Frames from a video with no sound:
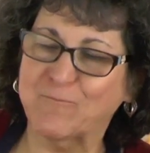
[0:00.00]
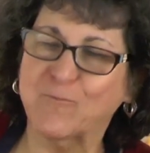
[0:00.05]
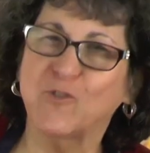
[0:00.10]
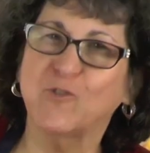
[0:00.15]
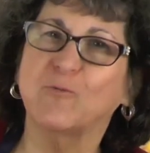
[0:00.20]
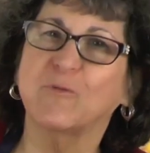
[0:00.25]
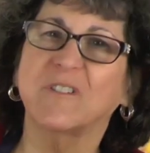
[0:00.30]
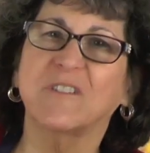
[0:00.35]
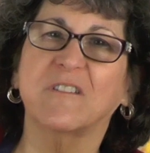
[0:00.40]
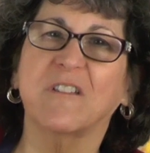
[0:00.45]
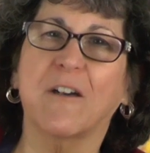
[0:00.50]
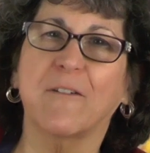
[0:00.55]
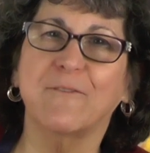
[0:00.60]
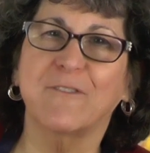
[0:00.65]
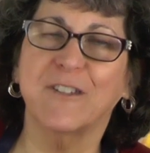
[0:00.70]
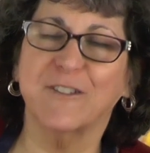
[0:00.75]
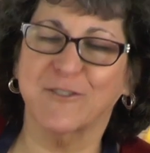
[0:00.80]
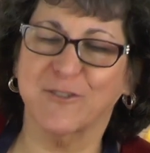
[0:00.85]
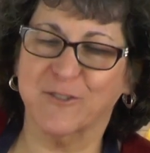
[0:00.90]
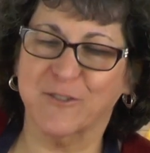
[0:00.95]
You would love
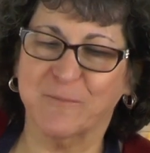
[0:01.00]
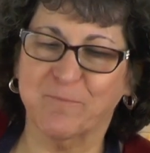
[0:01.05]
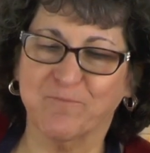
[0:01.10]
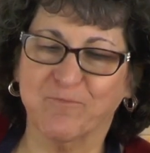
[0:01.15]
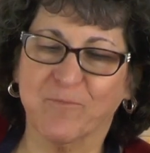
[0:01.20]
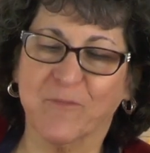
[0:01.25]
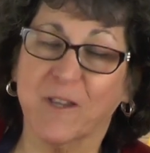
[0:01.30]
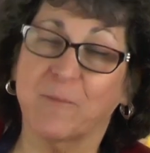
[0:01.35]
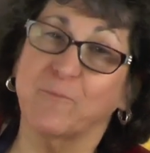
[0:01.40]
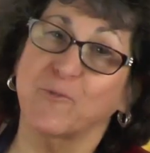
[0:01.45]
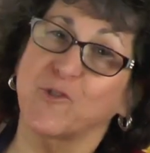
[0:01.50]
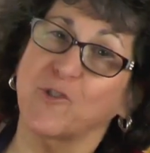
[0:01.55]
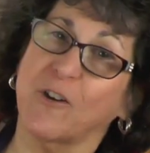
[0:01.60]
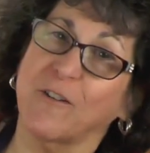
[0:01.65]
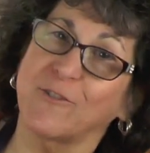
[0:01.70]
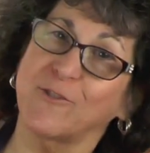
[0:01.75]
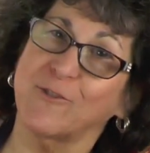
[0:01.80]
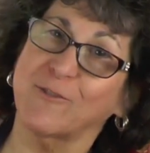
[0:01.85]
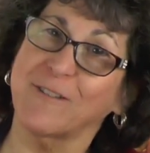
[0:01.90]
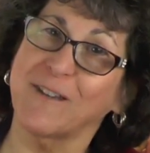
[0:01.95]
this. I'm
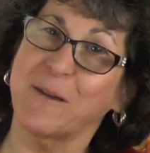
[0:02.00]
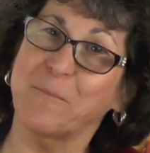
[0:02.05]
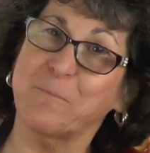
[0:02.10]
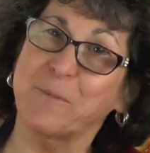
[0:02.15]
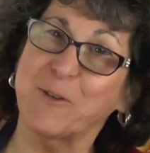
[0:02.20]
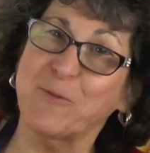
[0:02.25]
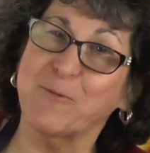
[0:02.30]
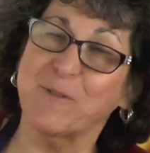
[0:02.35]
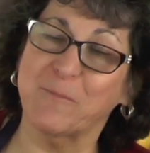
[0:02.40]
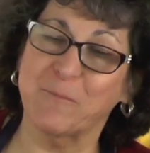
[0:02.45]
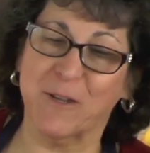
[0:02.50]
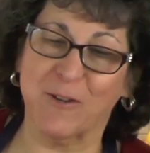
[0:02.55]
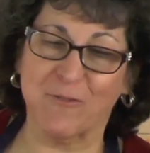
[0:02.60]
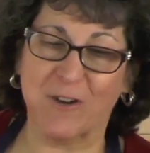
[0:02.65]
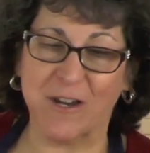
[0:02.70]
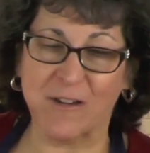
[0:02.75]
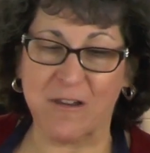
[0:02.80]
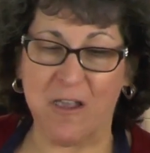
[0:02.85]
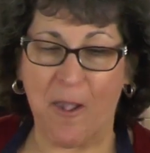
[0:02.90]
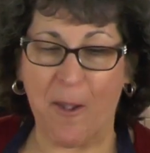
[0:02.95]
sorry you can't be with me
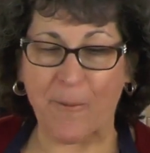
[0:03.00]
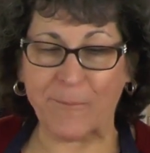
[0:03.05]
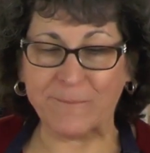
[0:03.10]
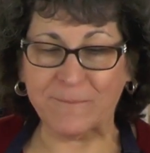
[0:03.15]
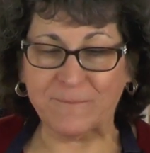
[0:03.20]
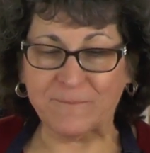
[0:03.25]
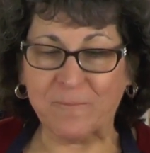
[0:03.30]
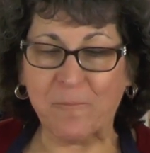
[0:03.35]
right now.